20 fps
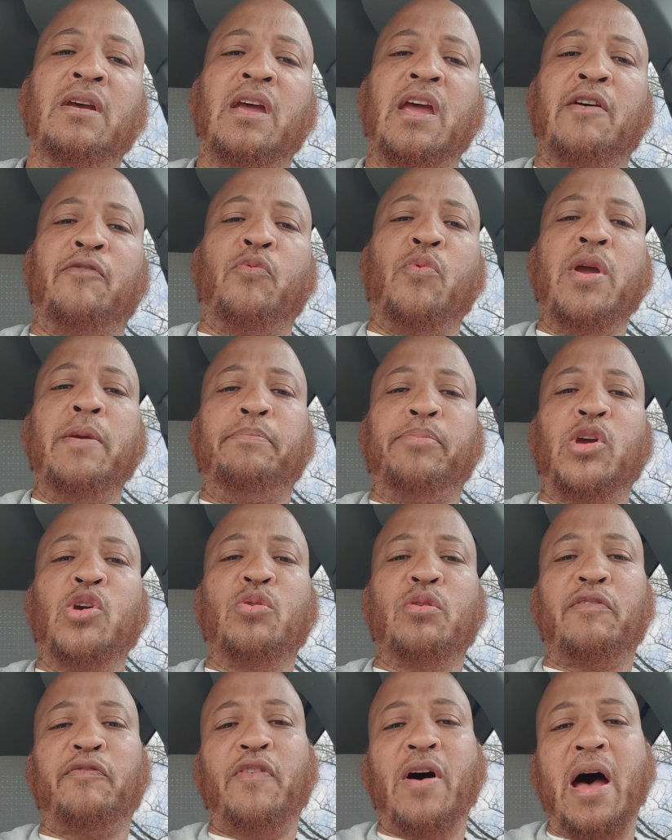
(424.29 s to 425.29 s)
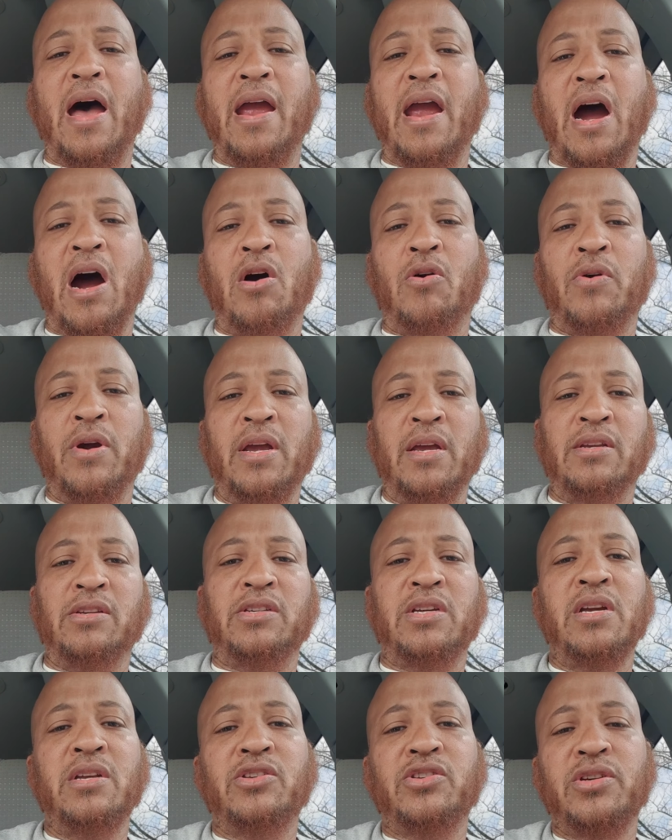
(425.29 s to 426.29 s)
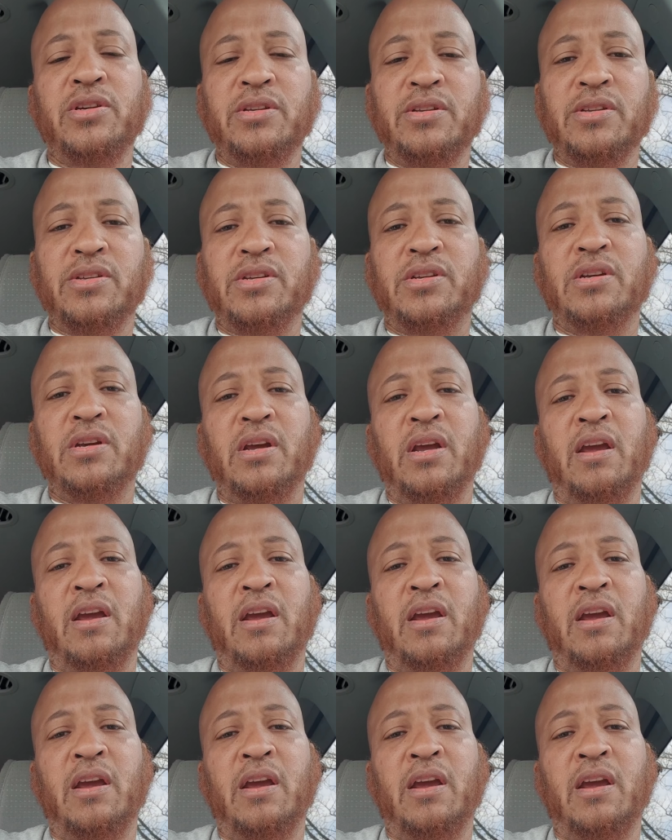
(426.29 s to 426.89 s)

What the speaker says: if we purify our intentions,